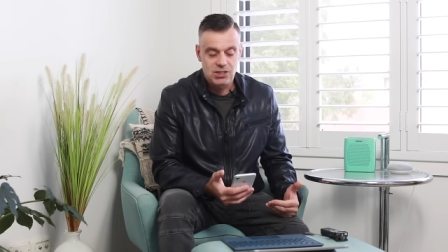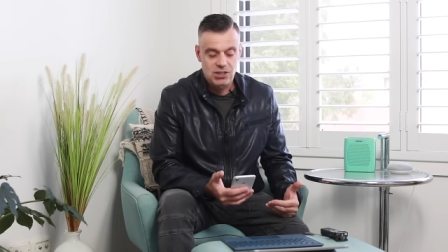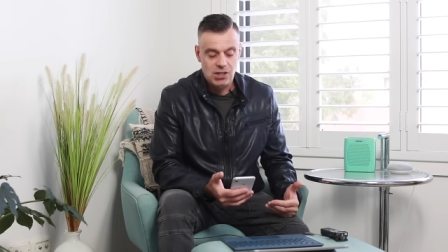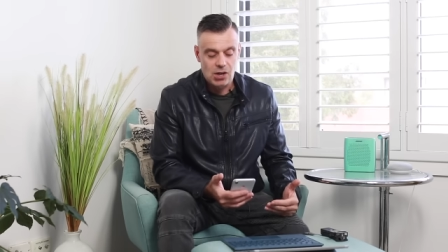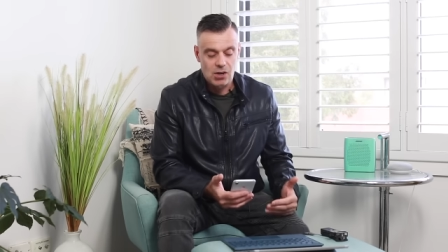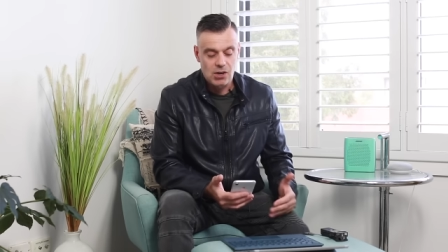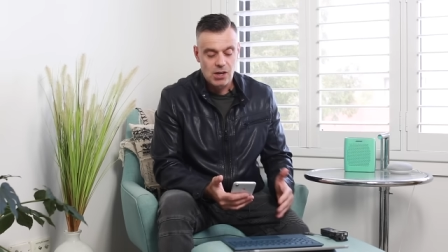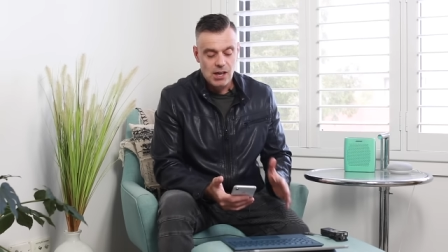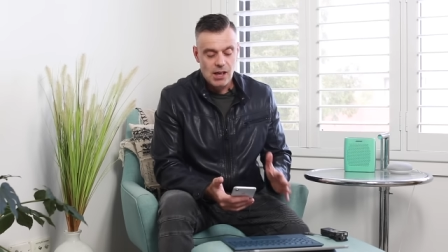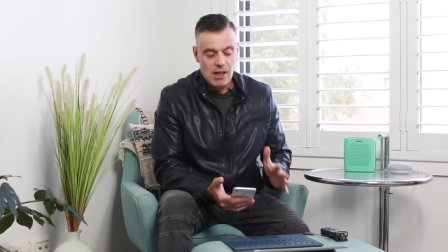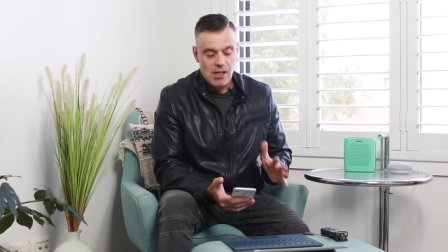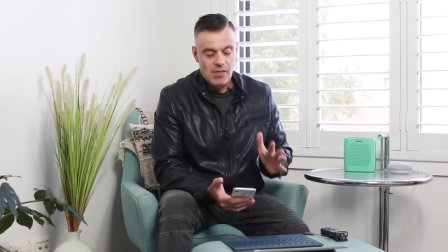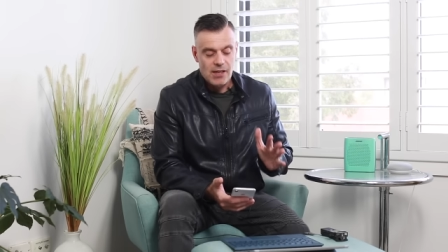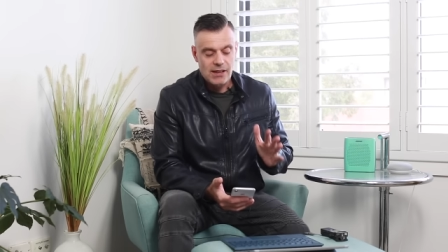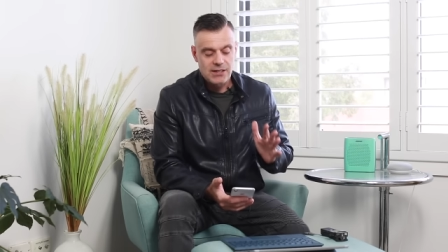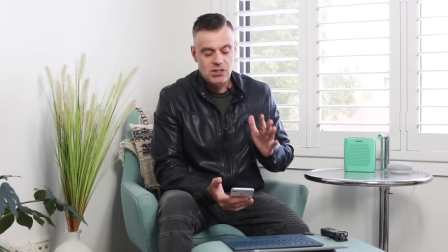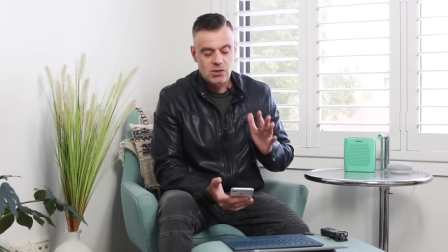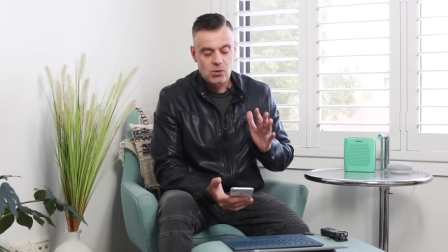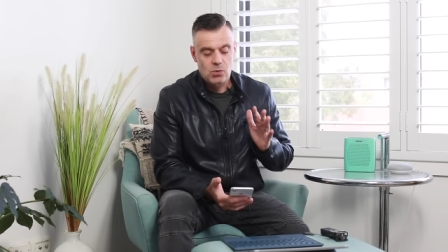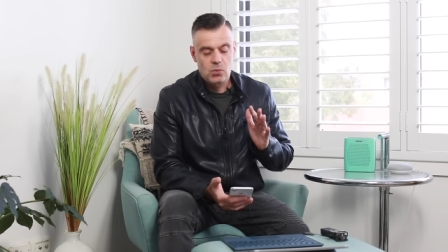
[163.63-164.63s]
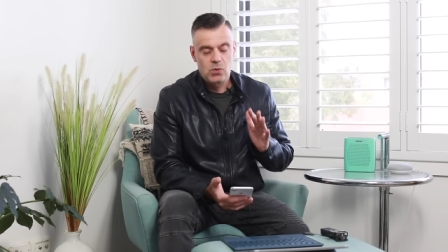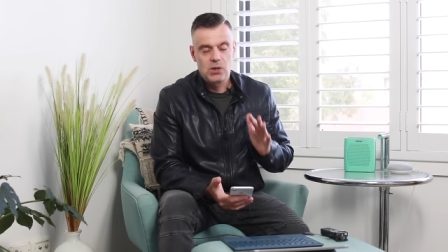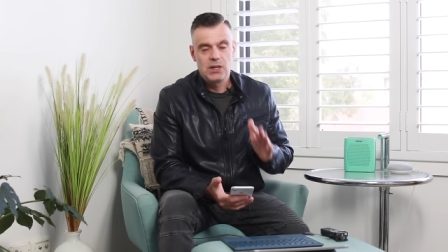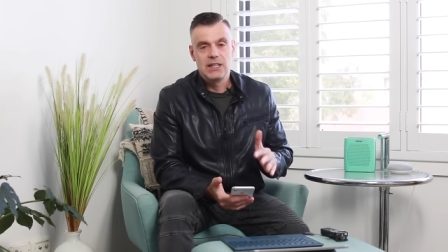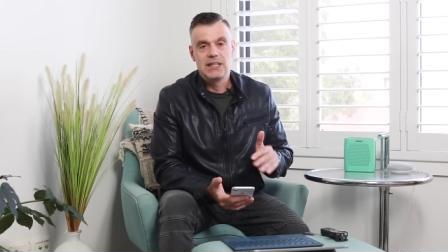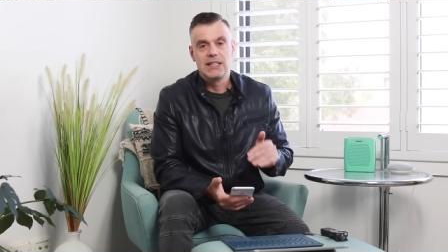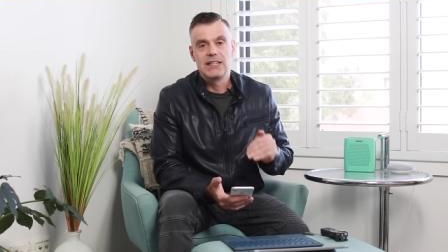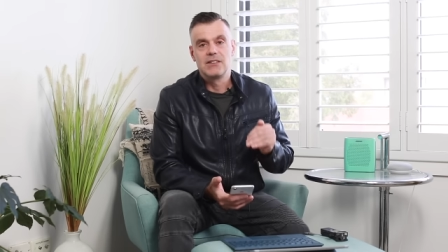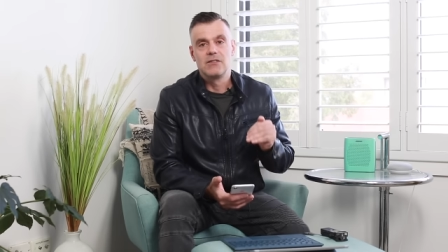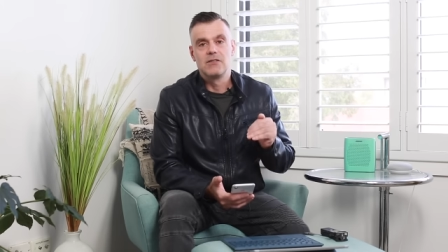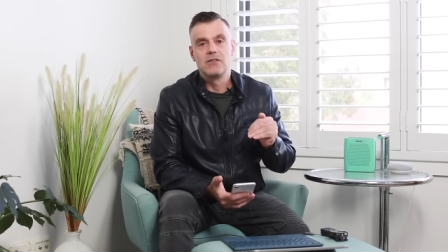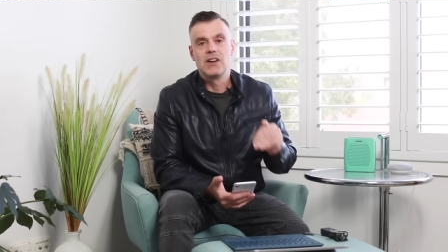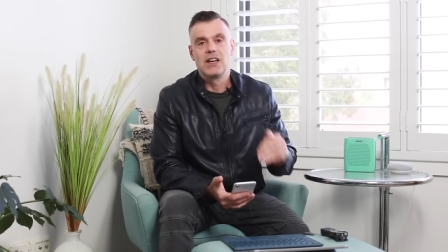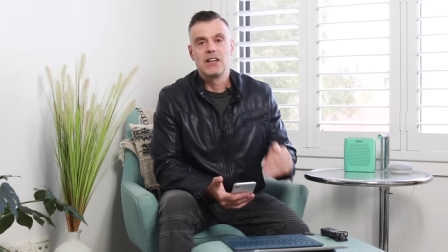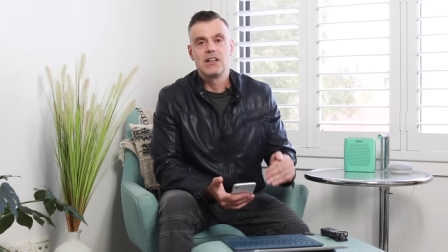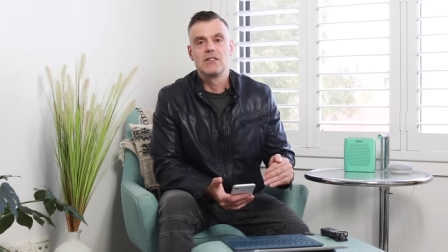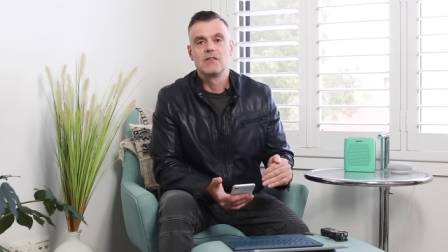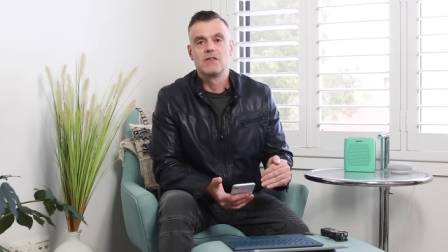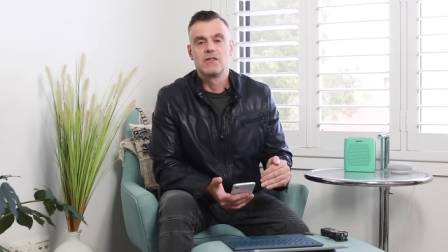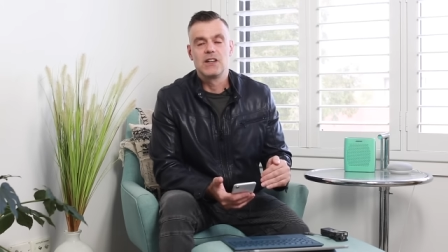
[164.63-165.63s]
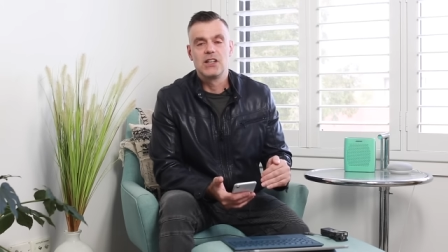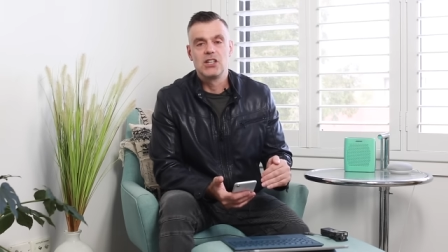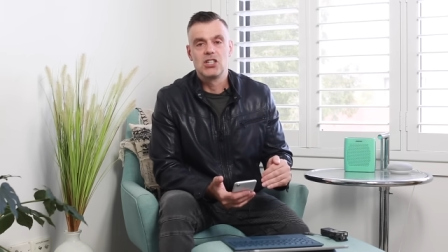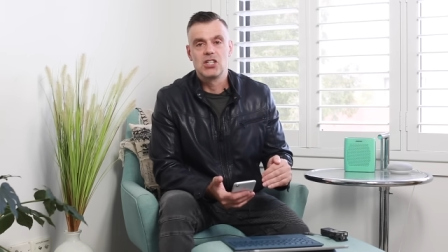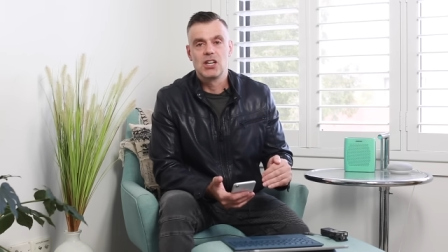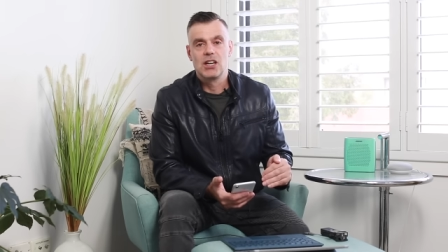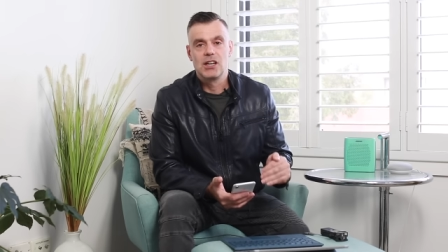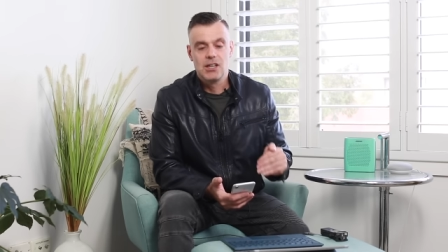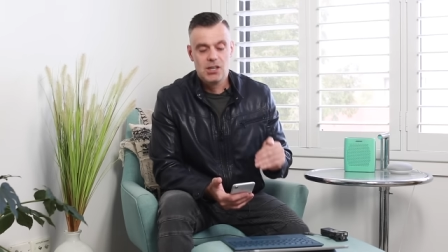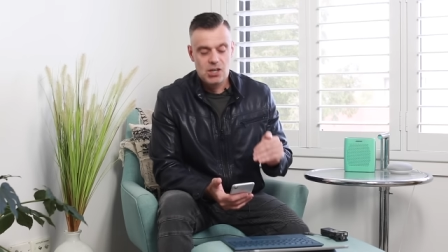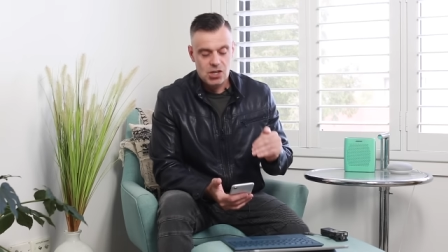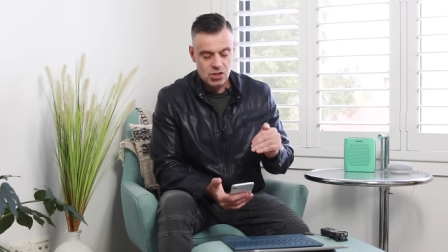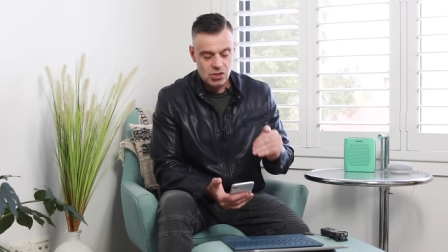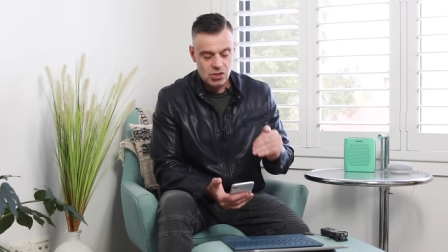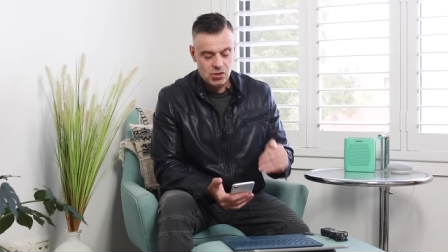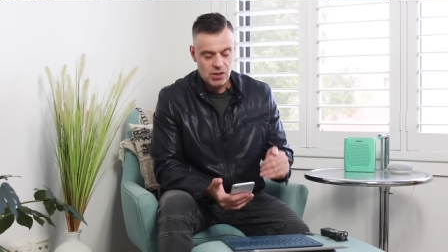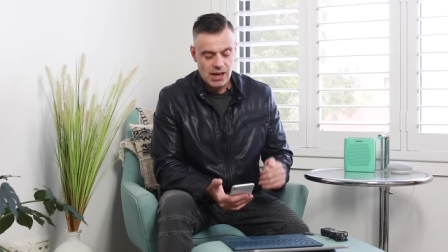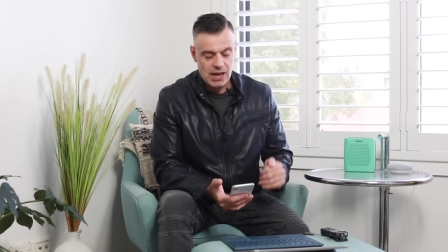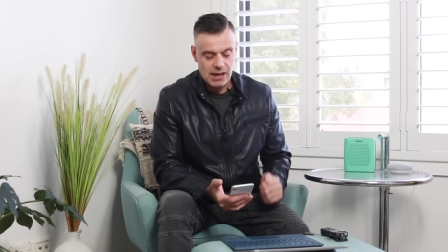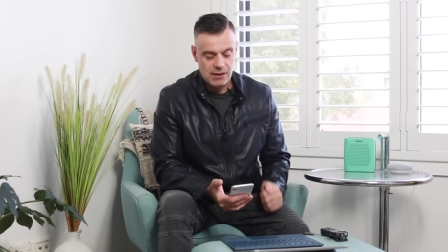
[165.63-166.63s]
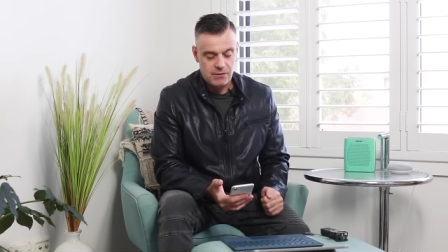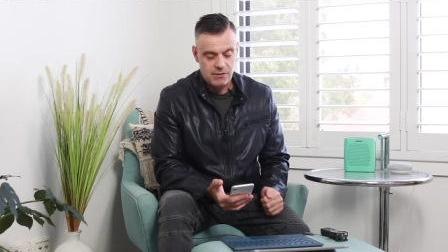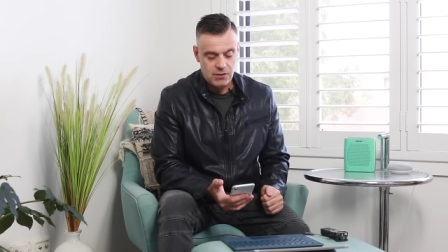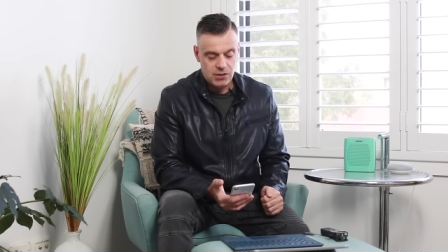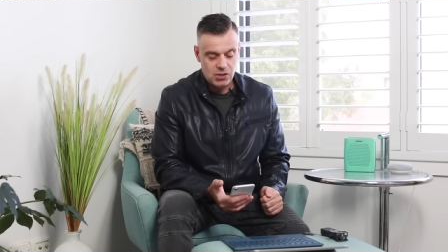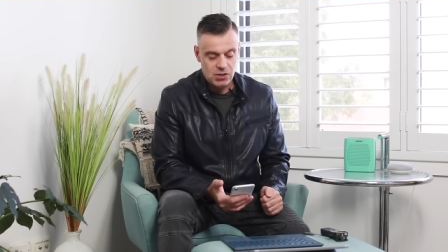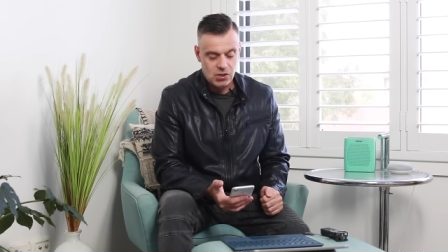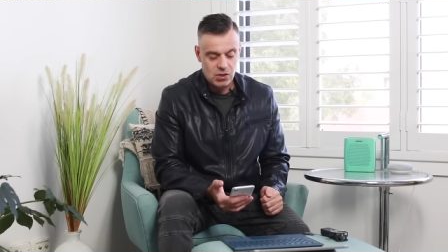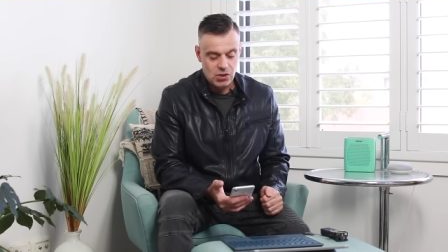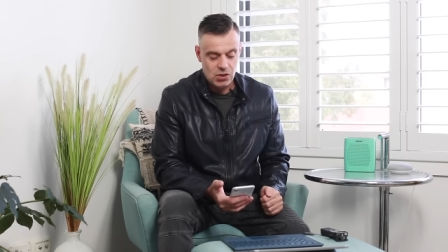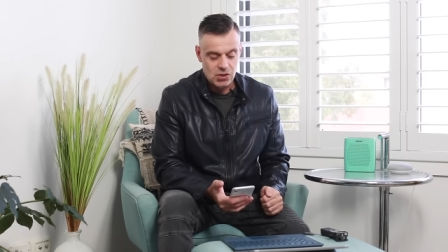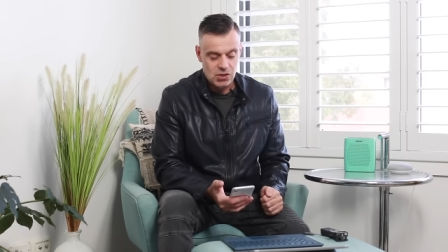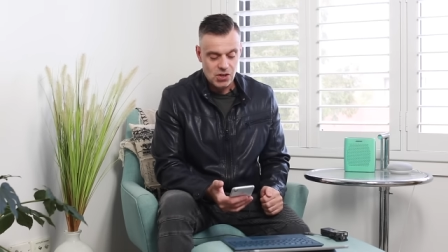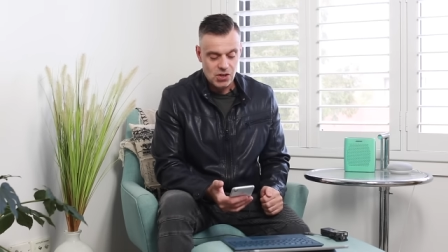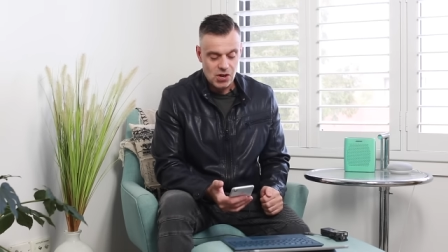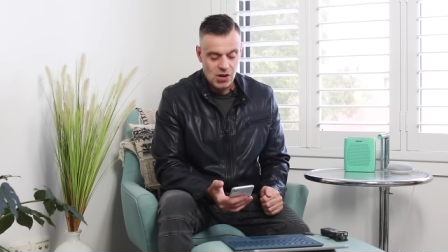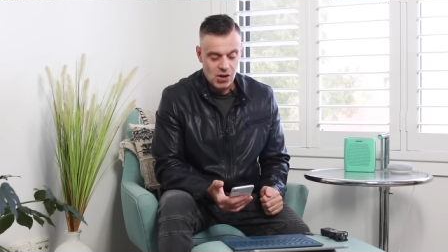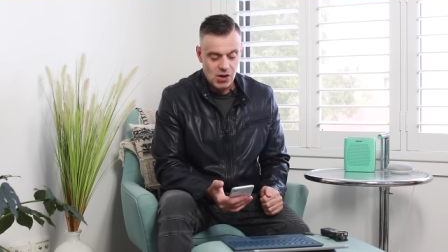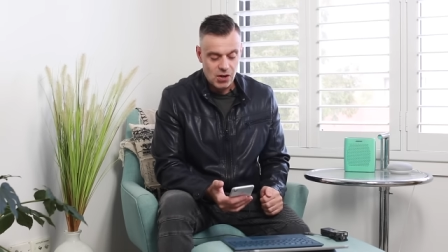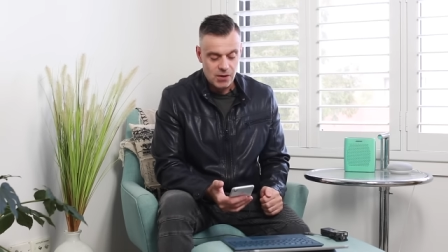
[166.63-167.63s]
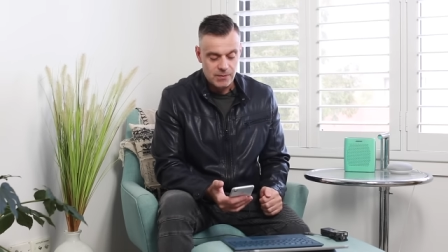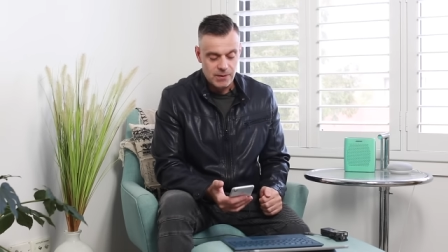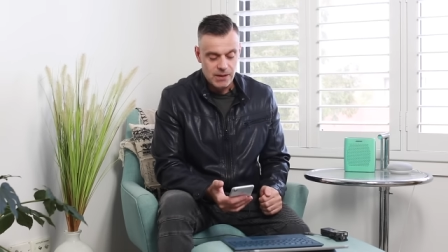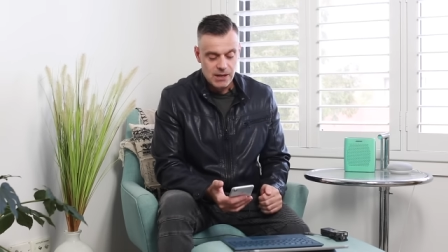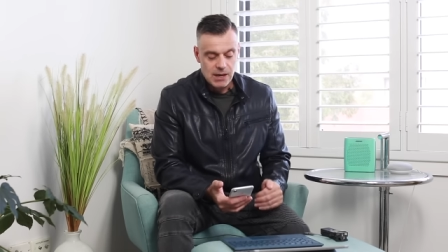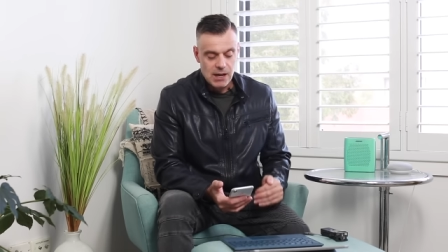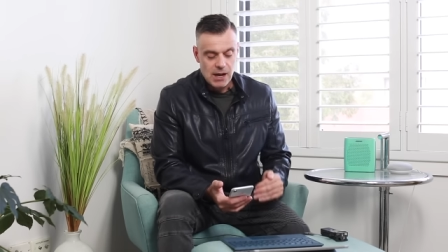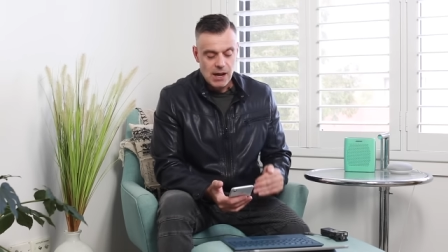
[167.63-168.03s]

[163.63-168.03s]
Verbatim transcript: So that's a really convenient feature to have turned on.